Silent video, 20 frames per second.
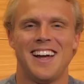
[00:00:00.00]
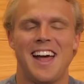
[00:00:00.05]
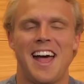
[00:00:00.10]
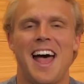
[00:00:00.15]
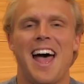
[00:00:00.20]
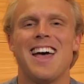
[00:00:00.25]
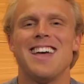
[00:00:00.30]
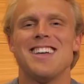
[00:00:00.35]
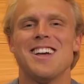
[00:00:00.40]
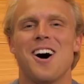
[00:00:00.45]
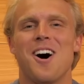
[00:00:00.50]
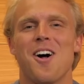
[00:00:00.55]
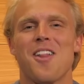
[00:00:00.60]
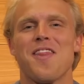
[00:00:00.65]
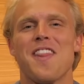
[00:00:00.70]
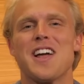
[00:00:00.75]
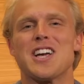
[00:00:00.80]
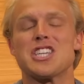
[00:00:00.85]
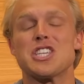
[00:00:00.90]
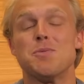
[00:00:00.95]
Hey,
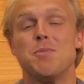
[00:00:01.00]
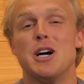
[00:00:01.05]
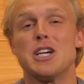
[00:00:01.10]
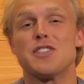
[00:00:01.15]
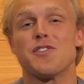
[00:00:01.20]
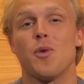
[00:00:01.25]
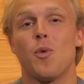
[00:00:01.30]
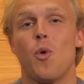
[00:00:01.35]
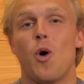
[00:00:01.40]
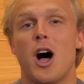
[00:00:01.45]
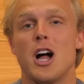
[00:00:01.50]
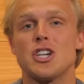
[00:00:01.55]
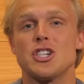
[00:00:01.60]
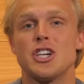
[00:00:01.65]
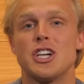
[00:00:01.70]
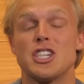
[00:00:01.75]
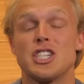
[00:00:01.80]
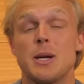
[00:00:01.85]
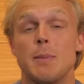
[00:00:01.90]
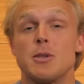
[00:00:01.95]
y'all. Thanks so much for
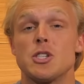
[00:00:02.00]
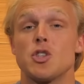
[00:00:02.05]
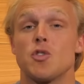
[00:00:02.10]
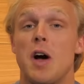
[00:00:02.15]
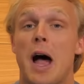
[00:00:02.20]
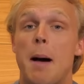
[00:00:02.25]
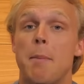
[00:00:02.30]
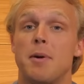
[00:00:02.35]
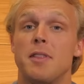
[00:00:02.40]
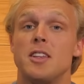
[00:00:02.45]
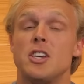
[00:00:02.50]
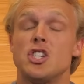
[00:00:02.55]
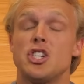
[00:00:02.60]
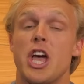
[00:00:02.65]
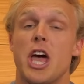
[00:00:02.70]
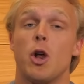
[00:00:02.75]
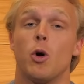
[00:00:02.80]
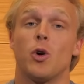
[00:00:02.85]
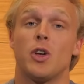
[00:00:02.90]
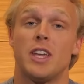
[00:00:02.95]
watching. Subscribe to the
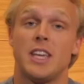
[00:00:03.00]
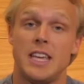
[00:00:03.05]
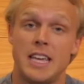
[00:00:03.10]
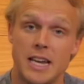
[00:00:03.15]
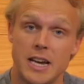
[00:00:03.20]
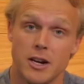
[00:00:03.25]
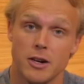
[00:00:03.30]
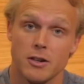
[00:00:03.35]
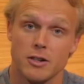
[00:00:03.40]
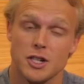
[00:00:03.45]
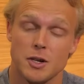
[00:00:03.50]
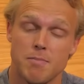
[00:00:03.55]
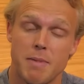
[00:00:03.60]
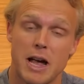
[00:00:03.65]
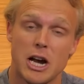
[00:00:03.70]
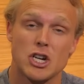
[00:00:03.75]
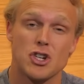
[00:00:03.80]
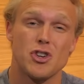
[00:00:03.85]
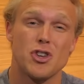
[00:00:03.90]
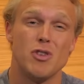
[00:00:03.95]
channel here to
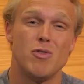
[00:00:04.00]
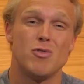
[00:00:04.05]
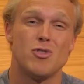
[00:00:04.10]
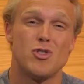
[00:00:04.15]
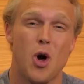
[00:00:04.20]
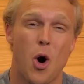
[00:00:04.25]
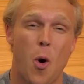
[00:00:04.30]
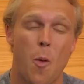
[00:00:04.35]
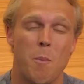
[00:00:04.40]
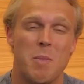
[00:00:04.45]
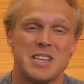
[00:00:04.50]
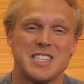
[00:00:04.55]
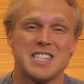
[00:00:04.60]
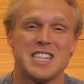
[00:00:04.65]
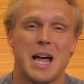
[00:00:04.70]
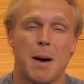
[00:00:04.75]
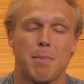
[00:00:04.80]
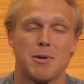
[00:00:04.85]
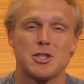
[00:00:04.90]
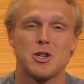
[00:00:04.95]
make sure you don't
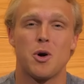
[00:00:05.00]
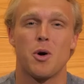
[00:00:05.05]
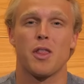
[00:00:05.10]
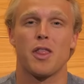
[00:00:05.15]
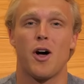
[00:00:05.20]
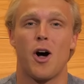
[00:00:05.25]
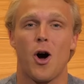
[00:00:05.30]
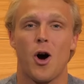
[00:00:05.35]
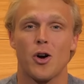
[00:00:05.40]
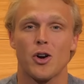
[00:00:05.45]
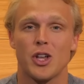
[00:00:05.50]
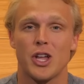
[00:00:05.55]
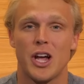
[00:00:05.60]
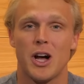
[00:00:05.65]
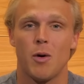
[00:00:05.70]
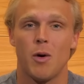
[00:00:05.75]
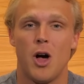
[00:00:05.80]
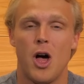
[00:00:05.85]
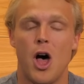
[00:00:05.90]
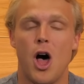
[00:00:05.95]
miss an episode of The Hard
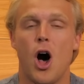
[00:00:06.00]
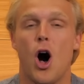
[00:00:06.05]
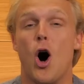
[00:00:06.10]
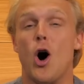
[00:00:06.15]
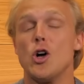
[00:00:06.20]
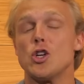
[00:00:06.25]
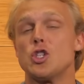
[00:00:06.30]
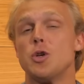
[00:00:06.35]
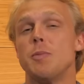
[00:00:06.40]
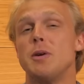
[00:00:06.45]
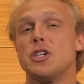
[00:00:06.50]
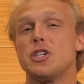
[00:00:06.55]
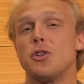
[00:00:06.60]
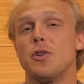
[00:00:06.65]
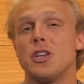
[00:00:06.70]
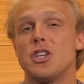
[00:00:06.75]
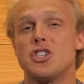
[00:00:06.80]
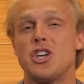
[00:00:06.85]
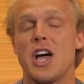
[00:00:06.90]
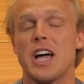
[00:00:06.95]
Count. Also, be
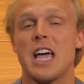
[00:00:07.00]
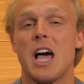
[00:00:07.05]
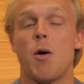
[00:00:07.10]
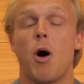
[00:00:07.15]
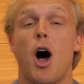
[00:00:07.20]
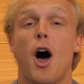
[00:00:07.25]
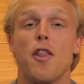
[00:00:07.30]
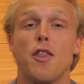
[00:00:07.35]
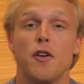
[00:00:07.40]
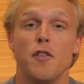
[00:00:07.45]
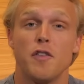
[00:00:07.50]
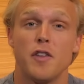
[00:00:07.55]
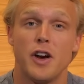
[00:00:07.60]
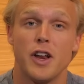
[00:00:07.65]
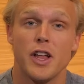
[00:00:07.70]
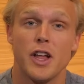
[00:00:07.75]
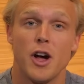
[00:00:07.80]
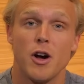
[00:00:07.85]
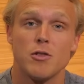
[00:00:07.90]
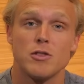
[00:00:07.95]
sure to check out other
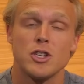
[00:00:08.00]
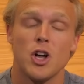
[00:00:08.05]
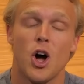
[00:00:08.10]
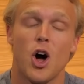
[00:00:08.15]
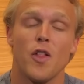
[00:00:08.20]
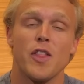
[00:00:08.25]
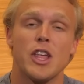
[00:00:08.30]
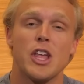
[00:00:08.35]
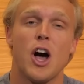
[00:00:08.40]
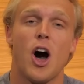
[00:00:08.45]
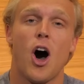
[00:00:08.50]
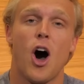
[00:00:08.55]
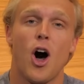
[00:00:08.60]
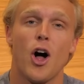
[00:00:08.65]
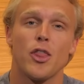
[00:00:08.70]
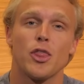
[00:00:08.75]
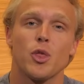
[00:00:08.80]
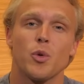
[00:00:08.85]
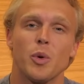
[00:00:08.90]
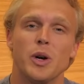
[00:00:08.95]
videos on the
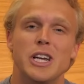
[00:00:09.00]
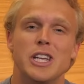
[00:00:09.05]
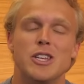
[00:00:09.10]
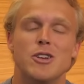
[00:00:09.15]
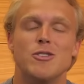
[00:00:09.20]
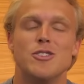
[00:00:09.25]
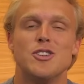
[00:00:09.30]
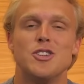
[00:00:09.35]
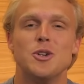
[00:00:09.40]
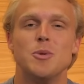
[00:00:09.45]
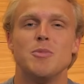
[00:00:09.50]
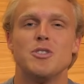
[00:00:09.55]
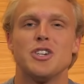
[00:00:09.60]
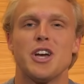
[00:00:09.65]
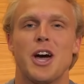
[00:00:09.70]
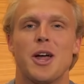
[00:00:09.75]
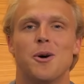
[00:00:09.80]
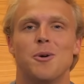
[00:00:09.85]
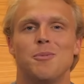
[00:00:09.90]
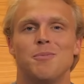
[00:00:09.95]
On3 YouTube
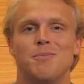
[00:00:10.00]
channel.